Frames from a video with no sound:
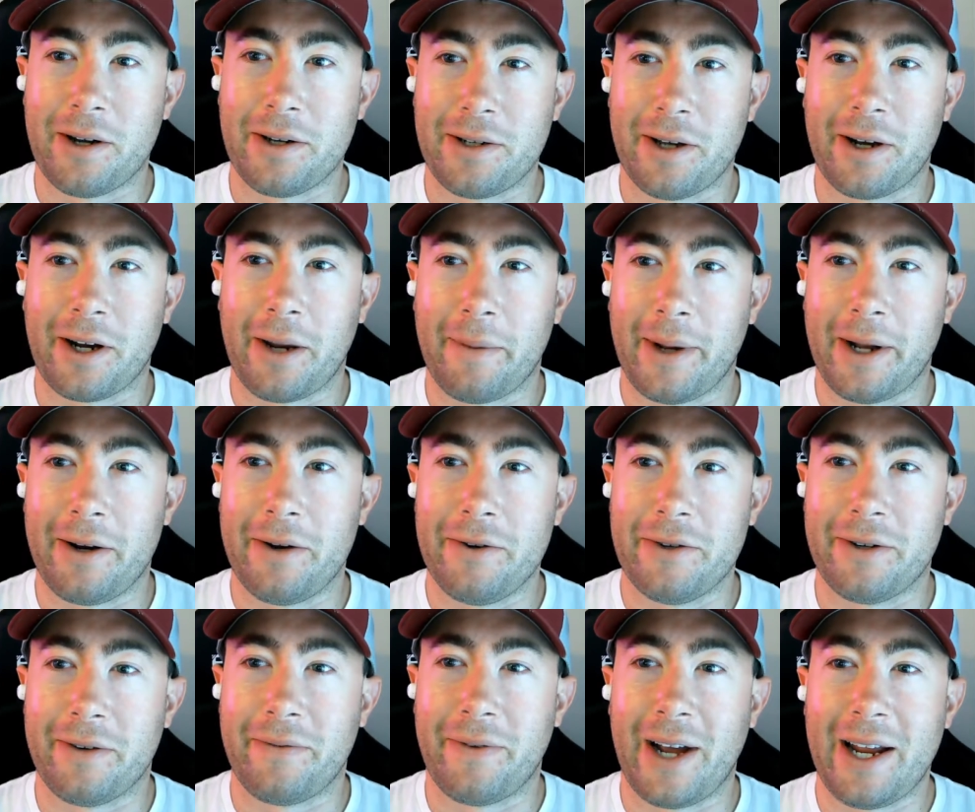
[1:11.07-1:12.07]
talking about who
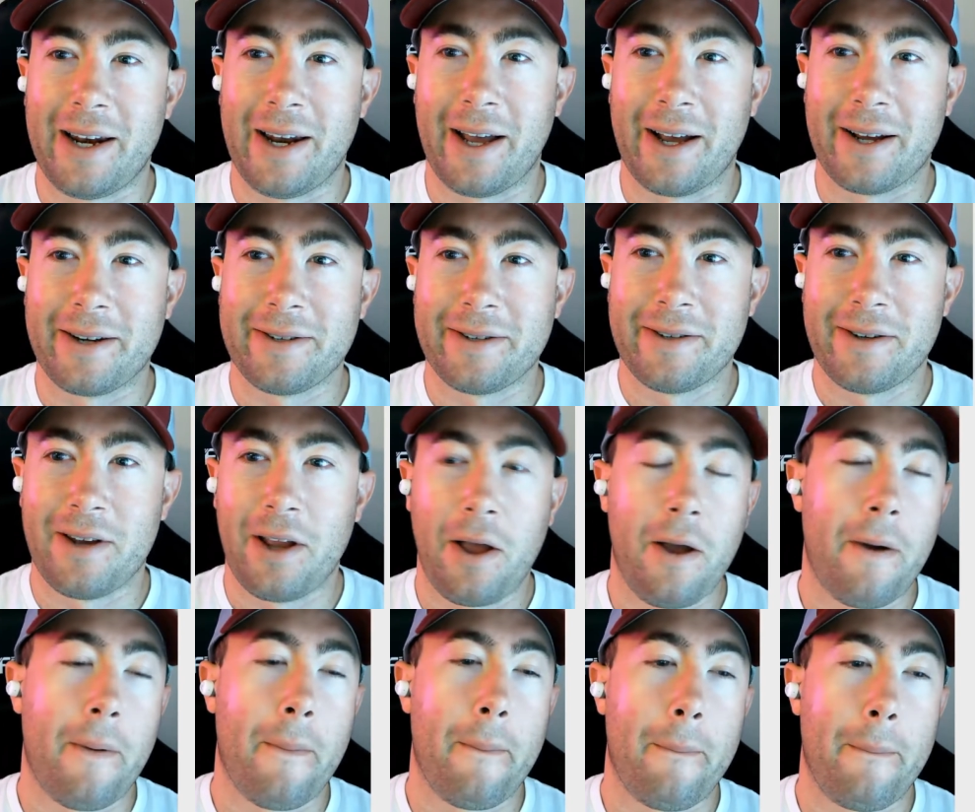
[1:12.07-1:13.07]
should fight next.
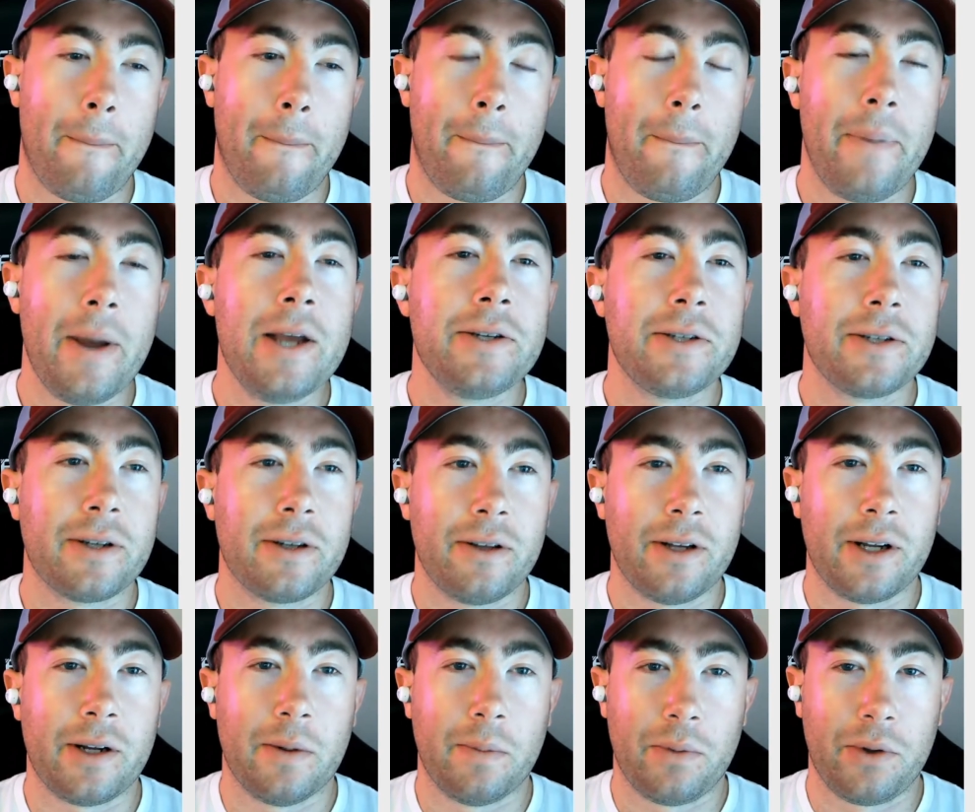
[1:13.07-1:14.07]
Yeah.
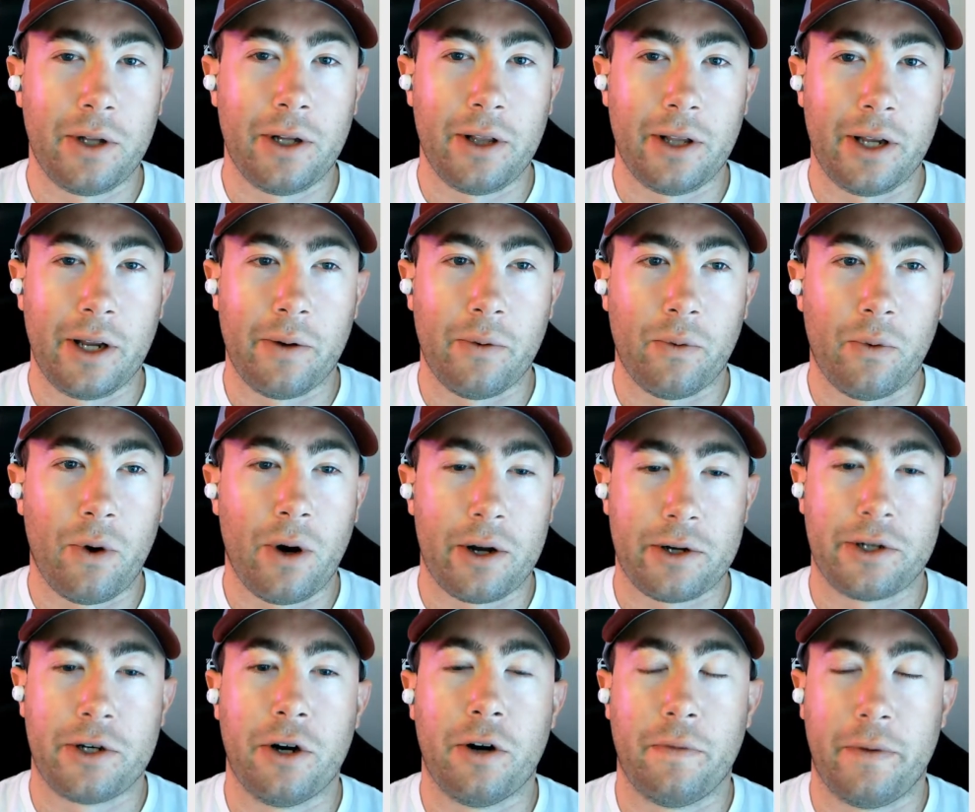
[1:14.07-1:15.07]
Basically, completely
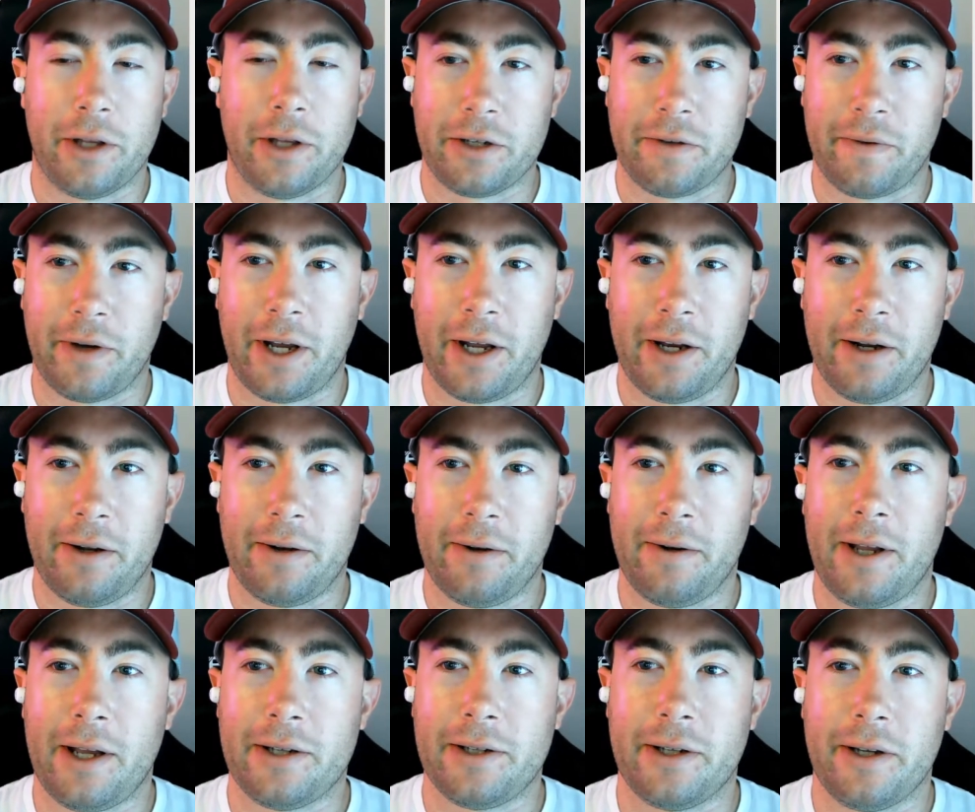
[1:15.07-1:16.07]
washed over this fight
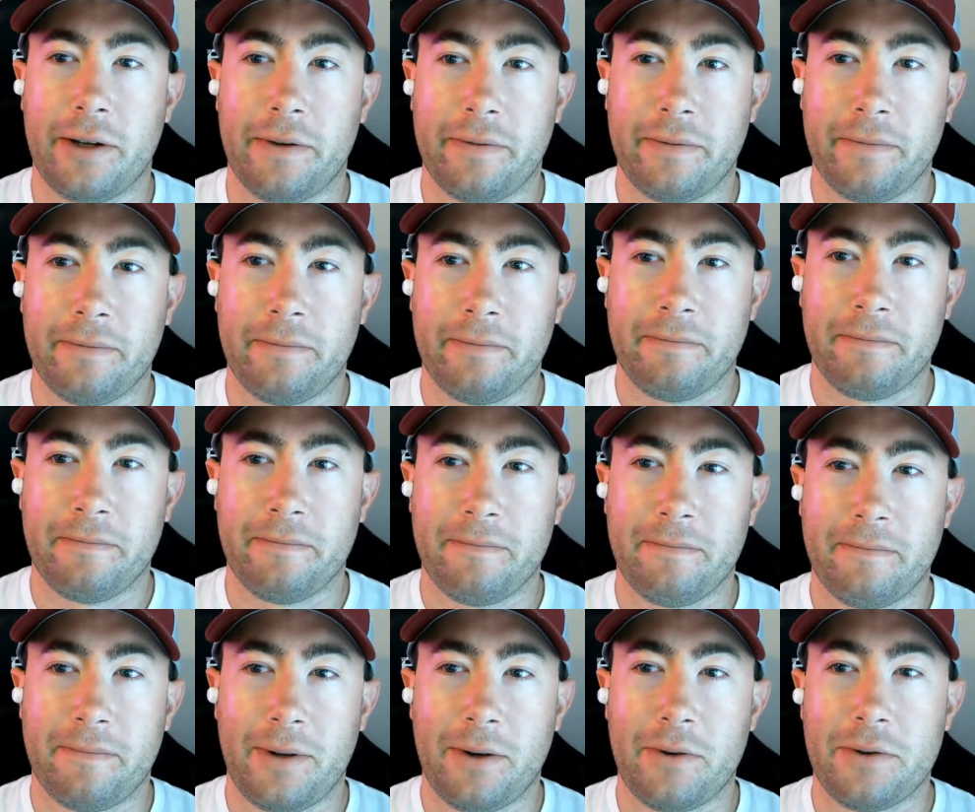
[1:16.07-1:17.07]
as if
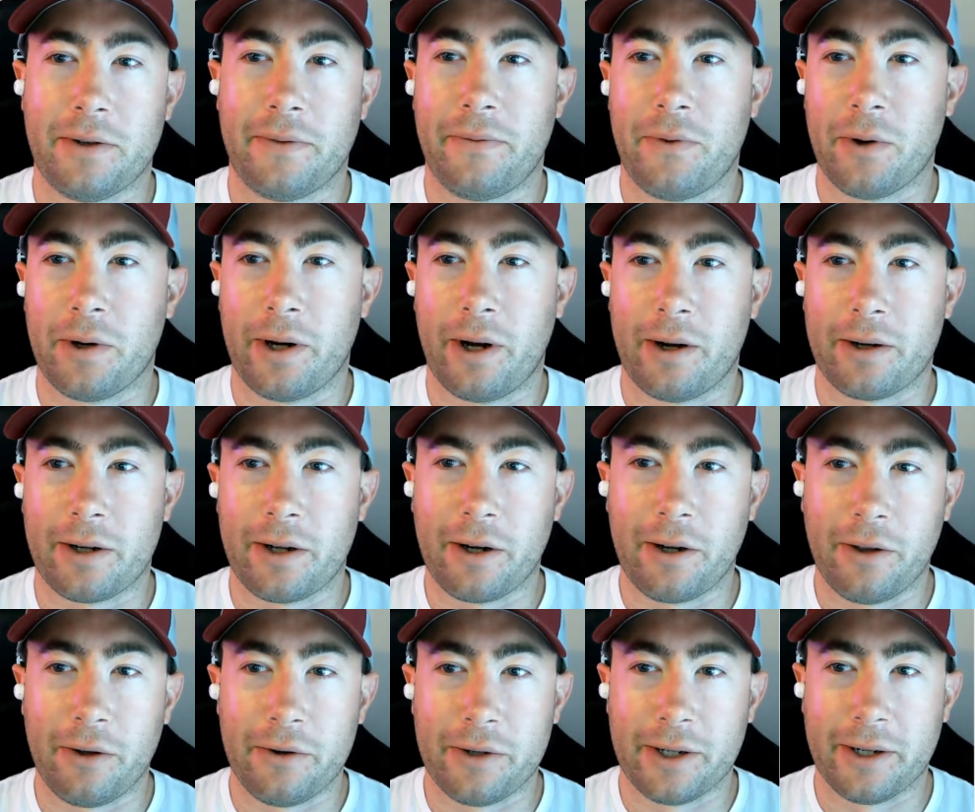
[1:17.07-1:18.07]
it was a foregone
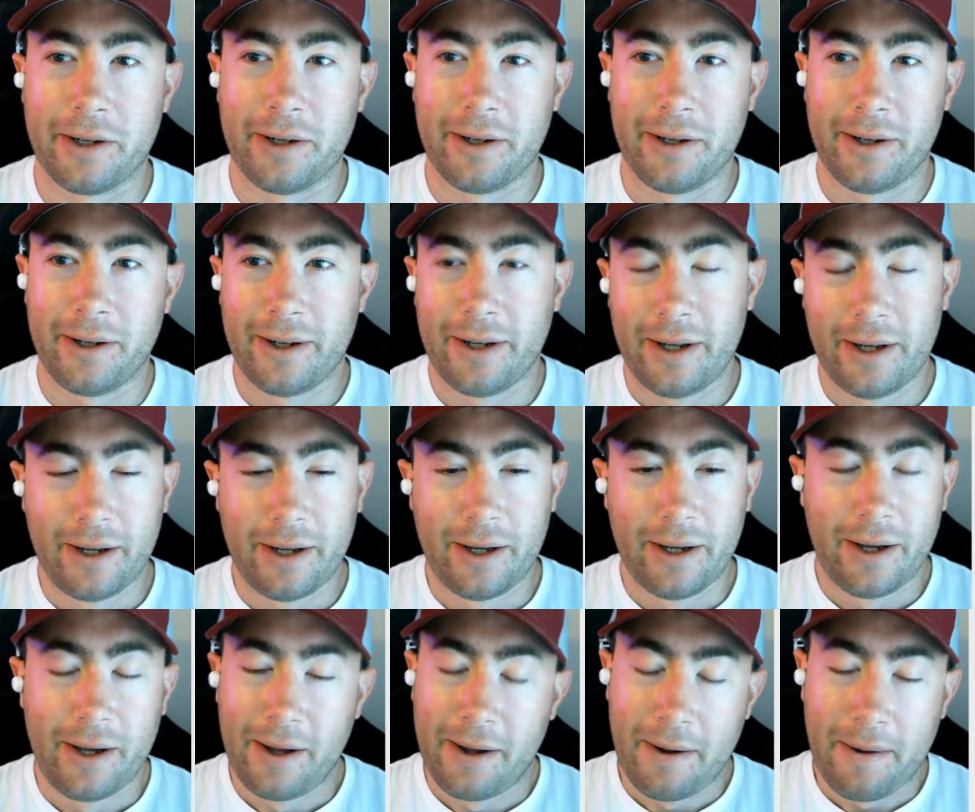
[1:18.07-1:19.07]
conclusion. Yes.
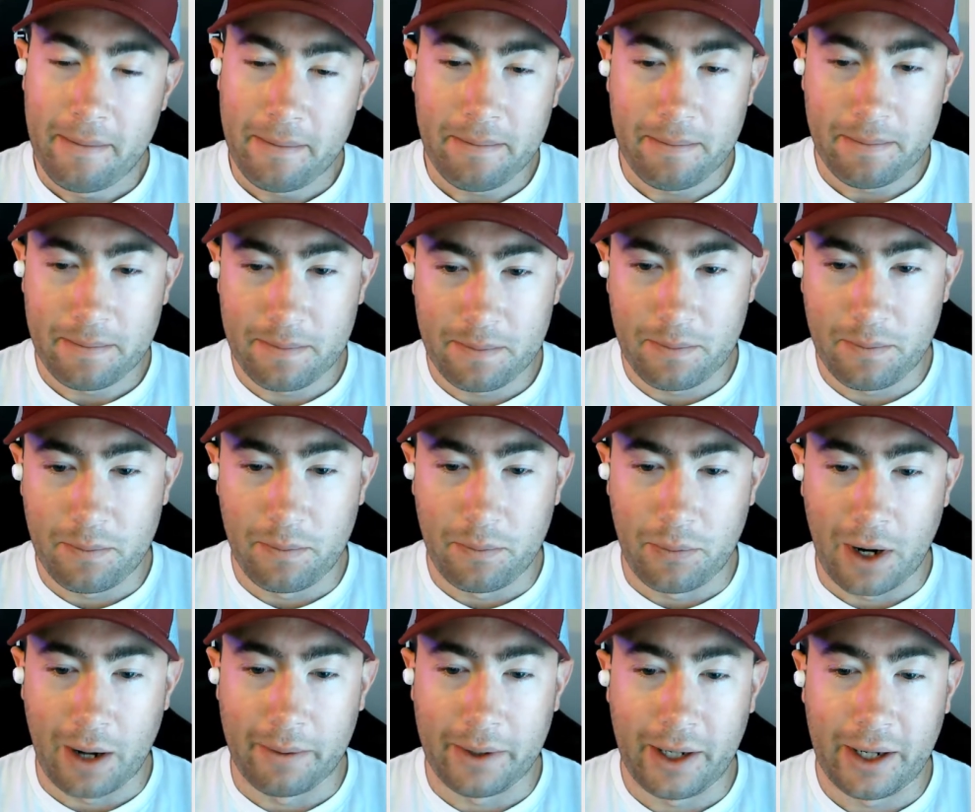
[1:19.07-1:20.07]

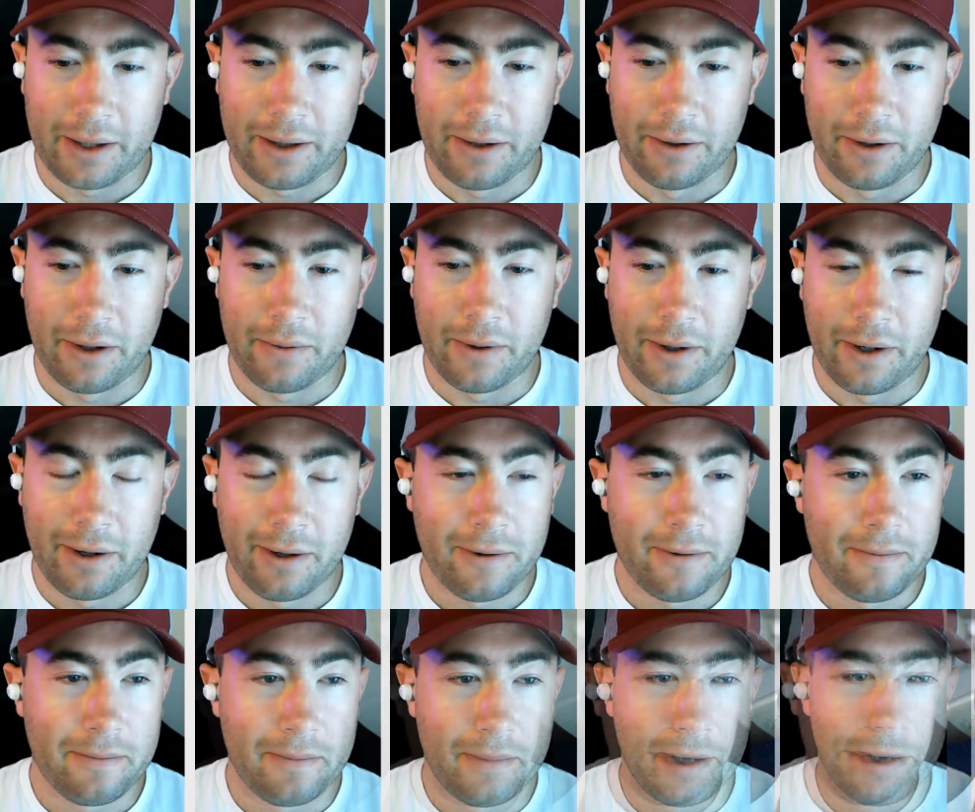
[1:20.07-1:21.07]
Probably not the only one,
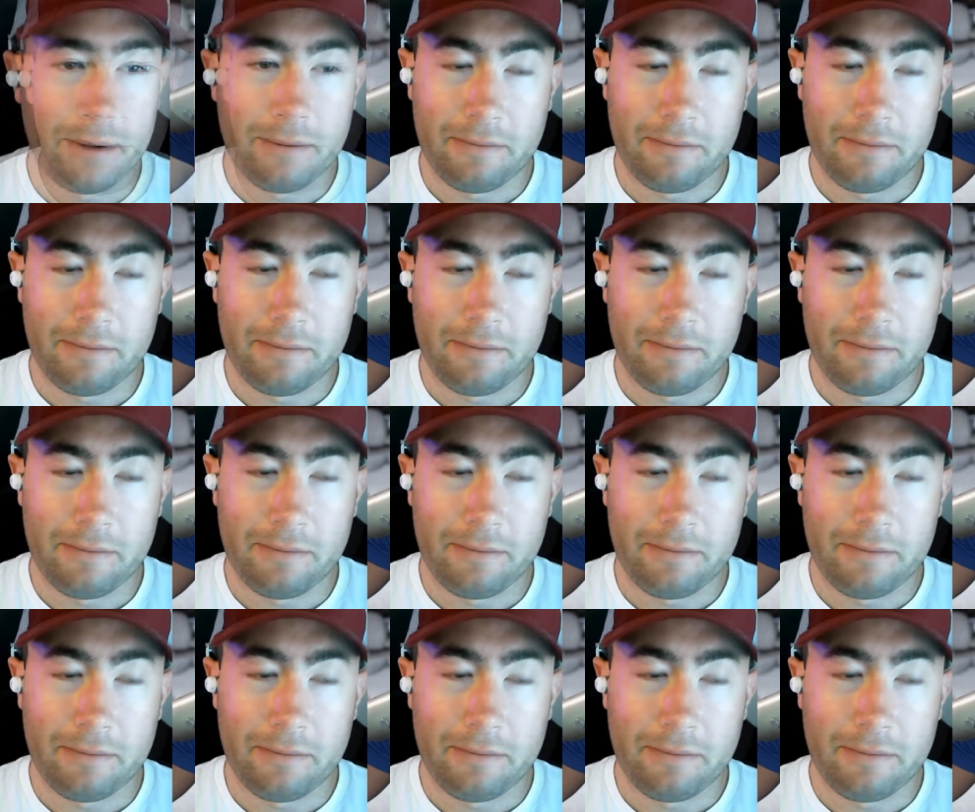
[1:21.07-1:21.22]
but